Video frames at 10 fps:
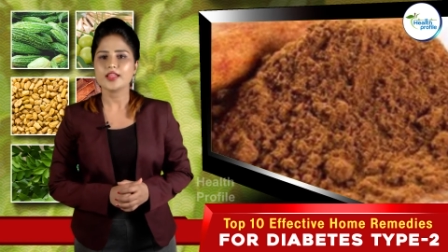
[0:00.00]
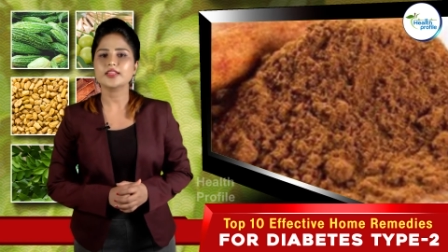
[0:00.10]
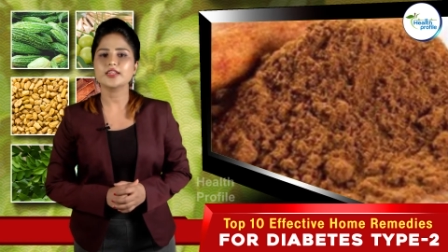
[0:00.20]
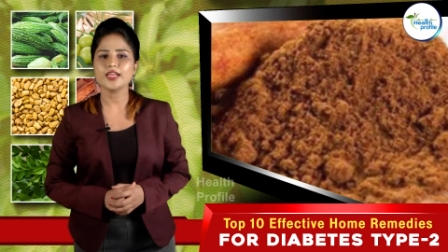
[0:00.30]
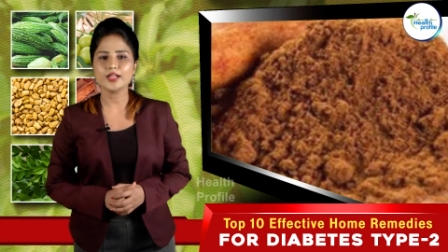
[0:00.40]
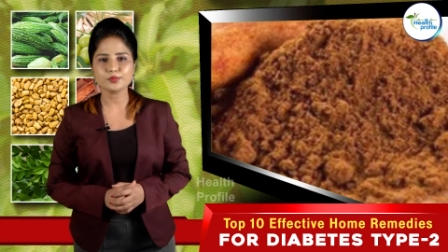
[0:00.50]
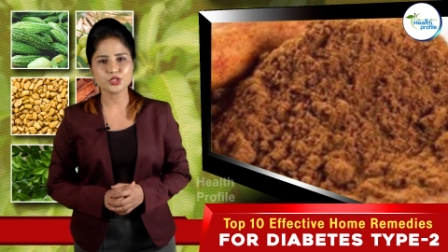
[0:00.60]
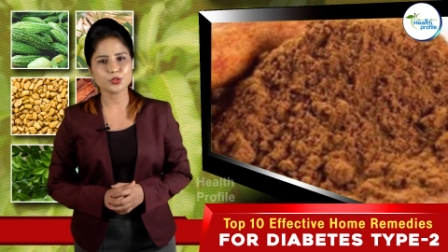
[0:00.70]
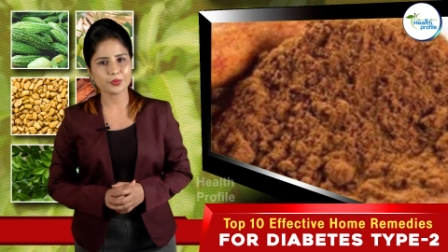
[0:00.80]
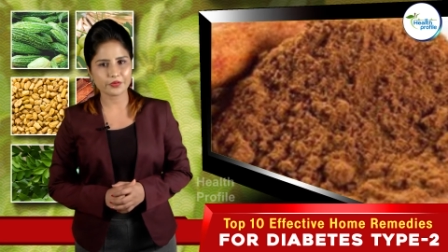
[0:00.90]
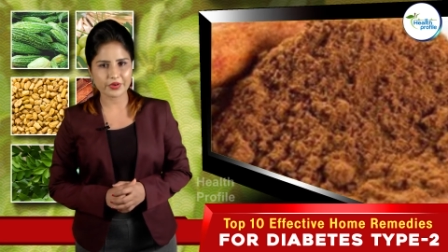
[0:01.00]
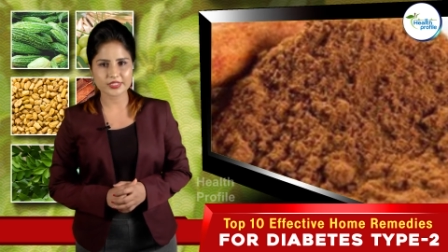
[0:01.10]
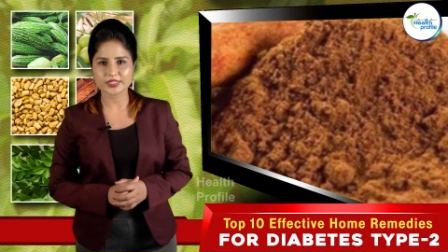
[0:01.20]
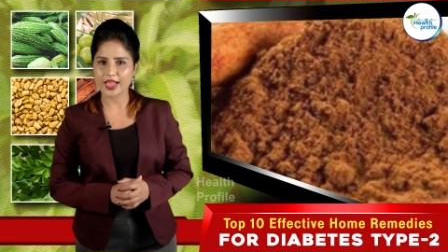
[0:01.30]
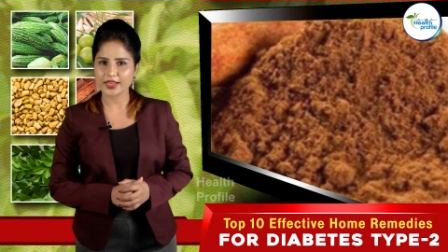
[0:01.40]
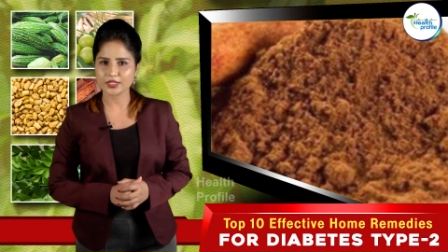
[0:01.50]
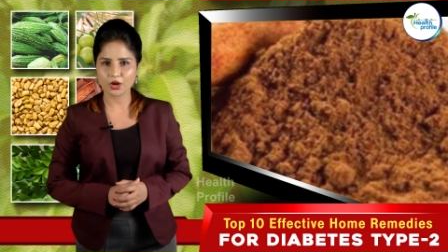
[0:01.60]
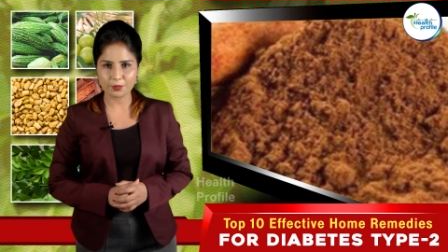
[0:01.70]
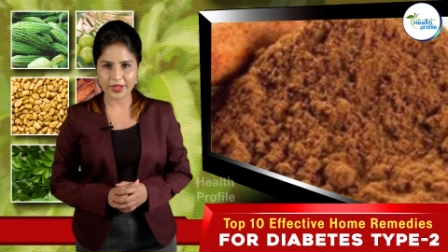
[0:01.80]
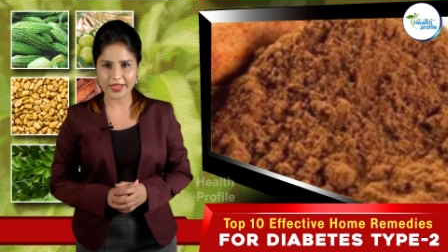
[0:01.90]
that helps to prevent and
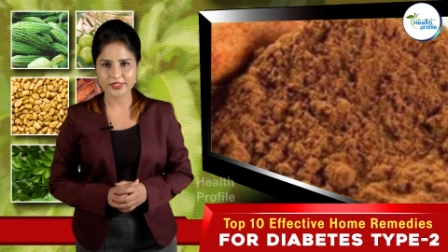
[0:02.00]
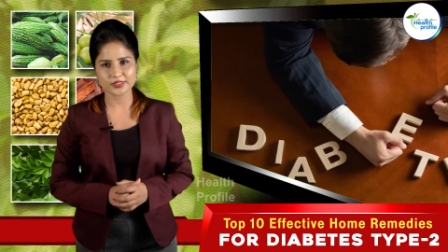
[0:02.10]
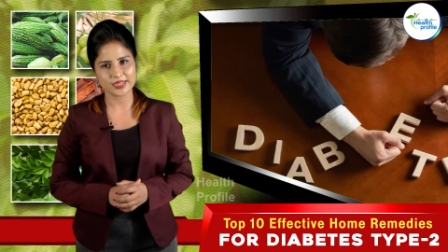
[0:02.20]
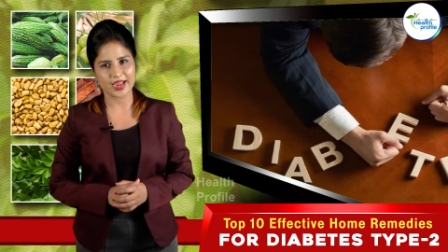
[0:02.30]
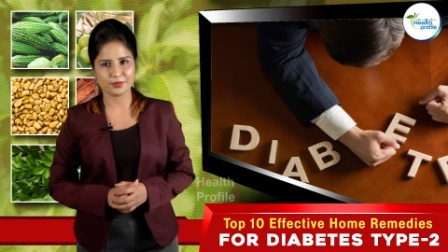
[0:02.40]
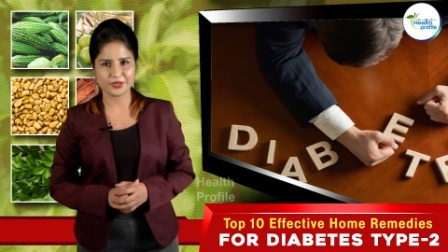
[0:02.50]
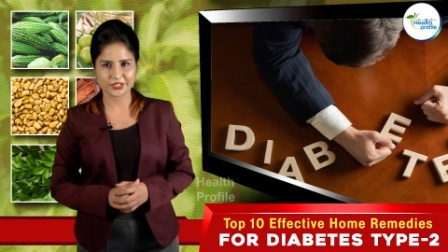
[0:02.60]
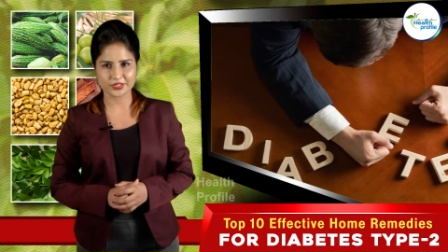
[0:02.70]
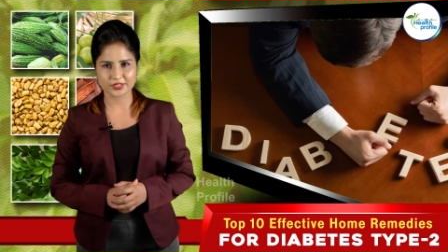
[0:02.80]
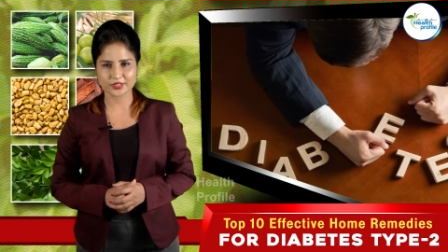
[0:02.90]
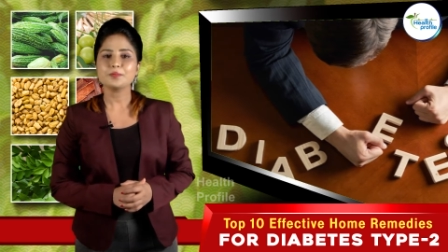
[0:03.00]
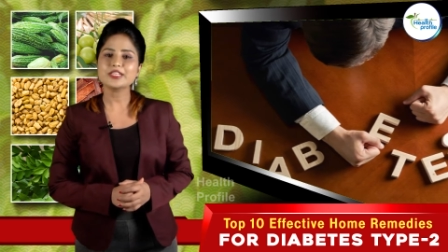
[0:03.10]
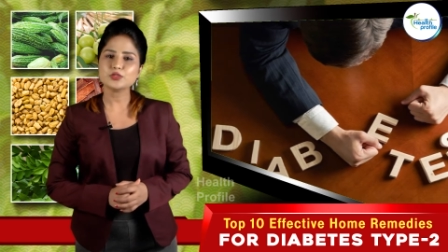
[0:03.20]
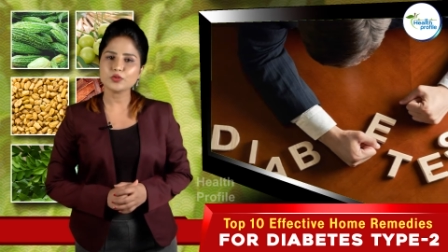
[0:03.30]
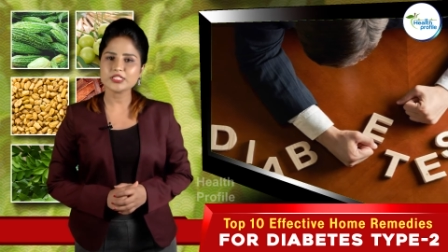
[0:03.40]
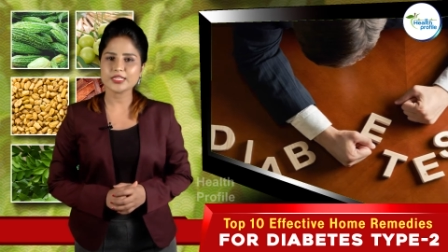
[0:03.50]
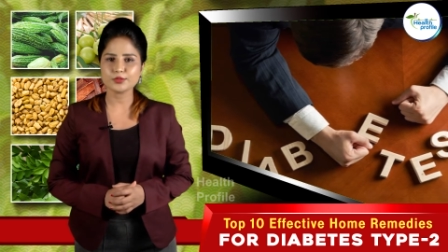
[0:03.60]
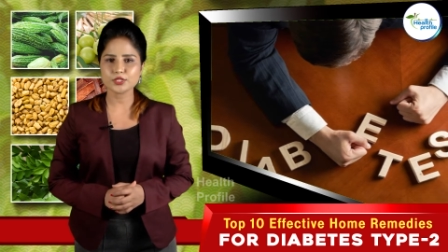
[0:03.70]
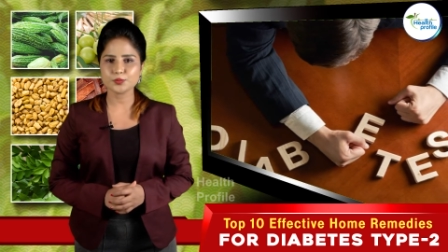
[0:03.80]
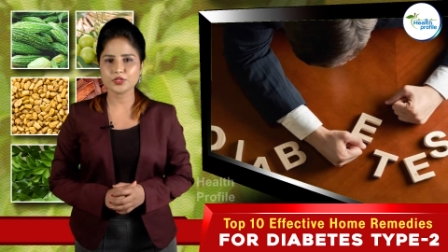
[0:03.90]
combat diabetes. Mix 1
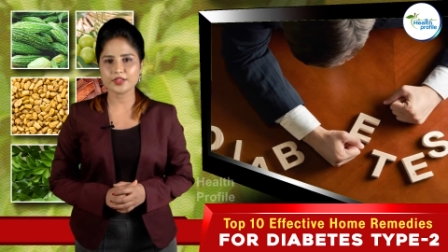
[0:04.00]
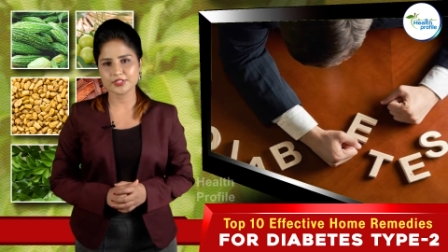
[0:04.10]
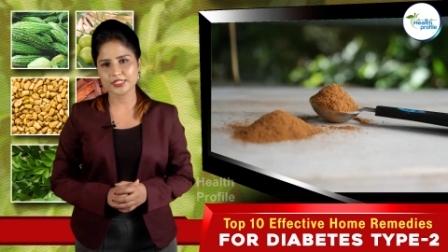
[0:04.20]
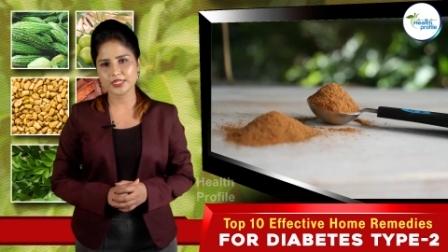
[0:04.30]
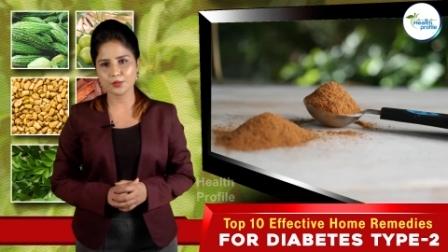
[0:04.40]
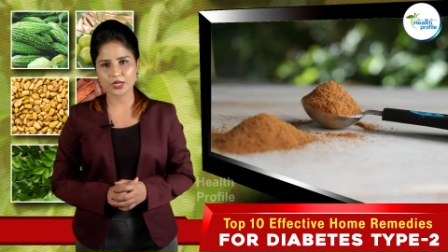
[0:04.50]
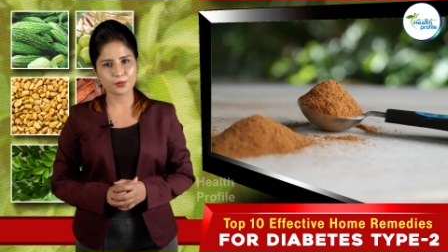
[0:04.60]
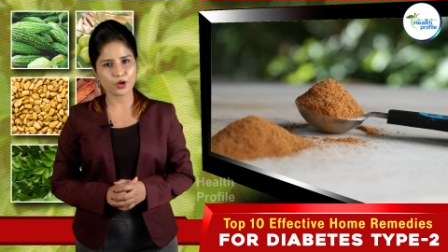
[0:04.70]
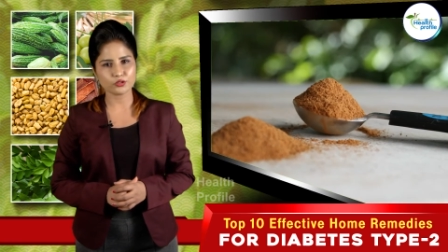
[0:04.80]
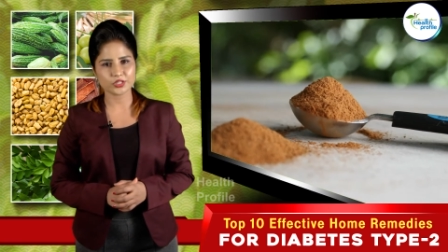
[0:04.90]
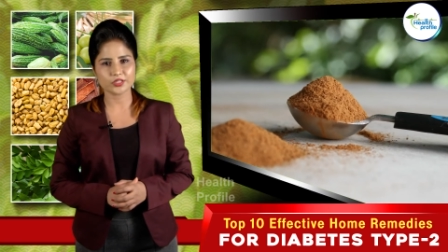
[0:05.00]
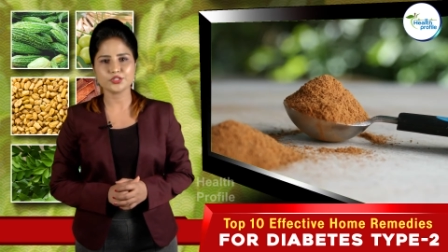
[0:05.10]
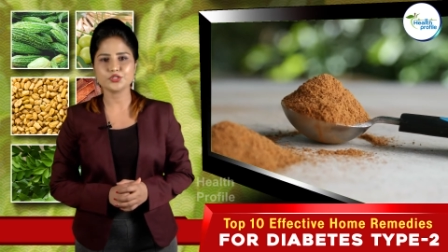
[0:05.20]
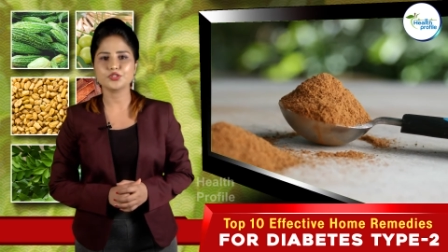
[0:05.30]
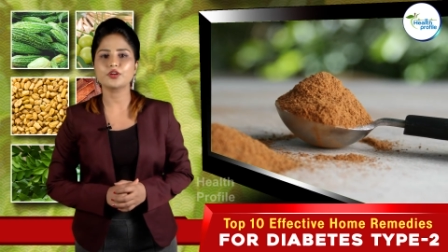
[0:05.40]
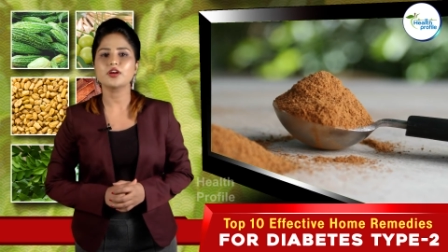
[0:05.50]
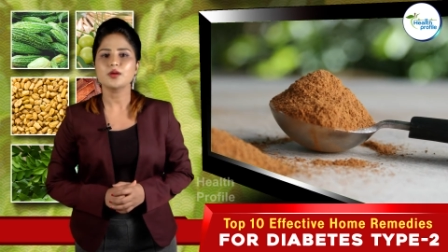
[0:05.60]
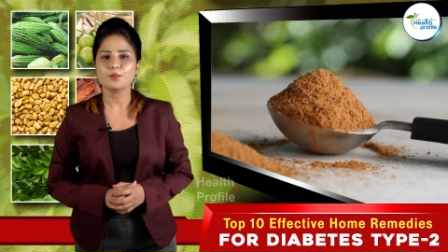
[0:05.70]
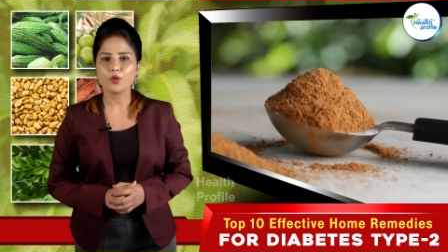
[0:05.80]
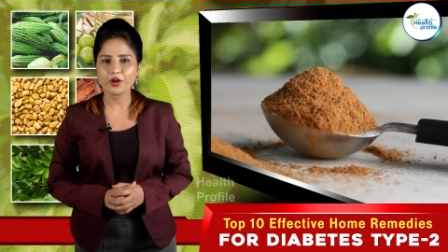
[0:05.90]
tablespoon of cinnamon powder to your
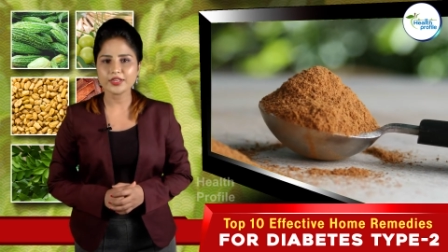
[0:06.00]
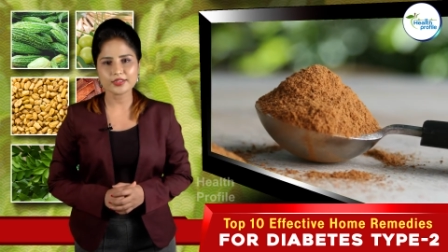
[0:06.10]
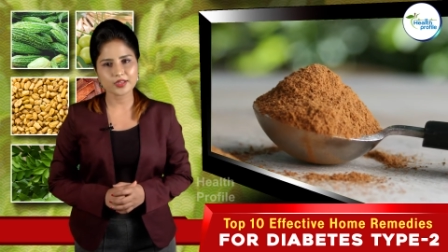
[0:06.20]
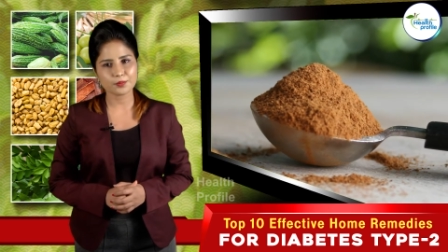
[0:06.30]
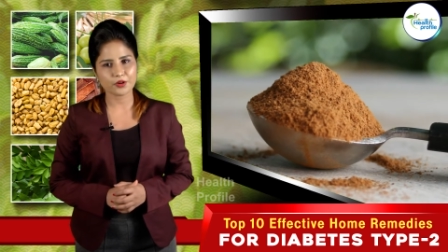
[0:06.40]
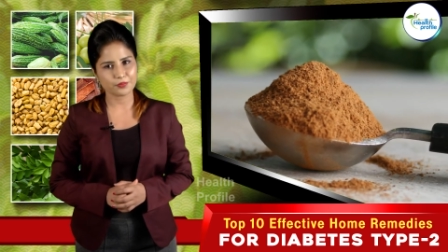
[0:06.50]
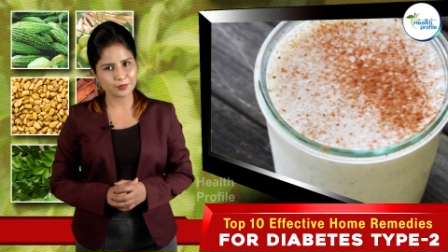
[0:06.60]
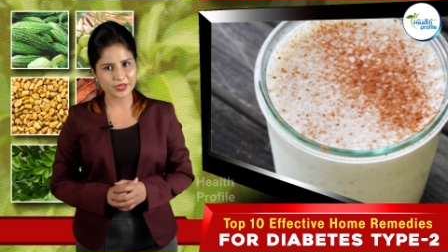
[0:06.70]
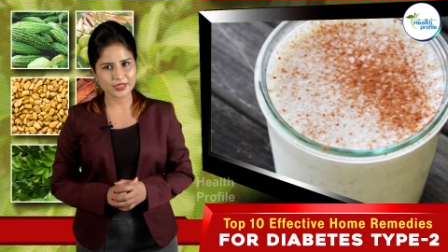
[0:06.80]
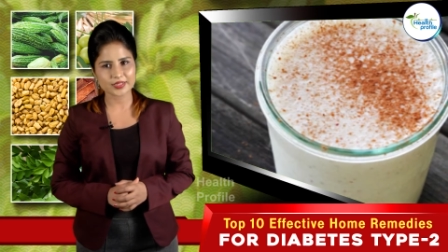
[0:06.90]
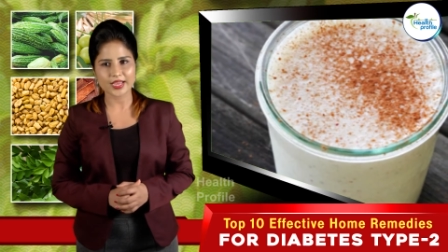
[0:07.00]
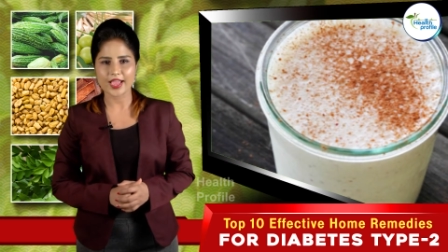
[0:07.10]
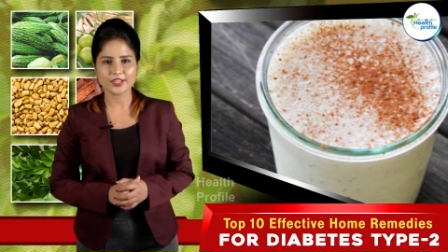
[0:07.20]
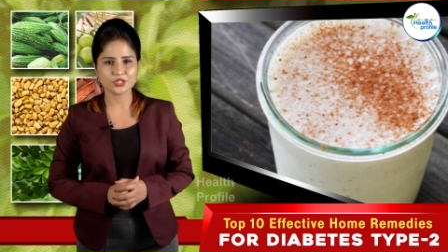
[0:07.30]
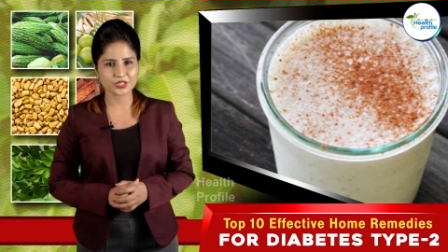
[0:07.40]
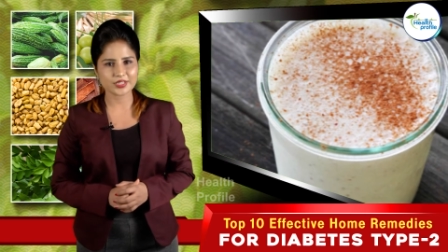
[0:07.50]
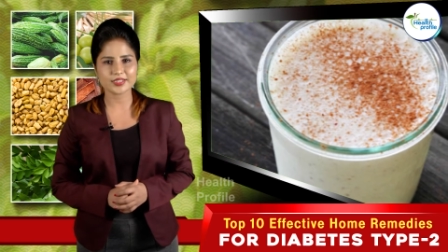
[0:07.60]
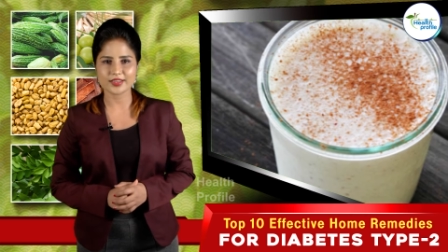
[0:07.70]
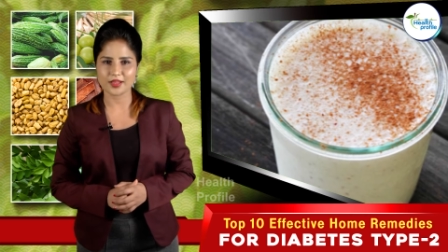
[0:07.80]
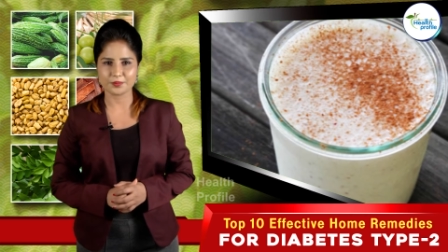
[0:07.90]
morning cup of milk and drink
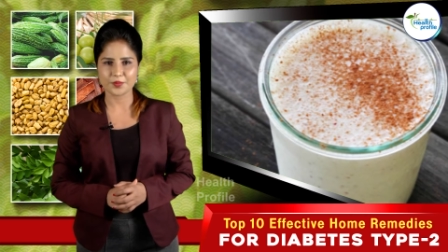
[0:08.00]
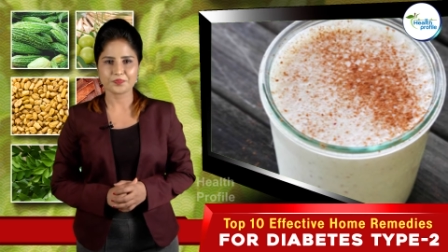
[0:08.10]
it up.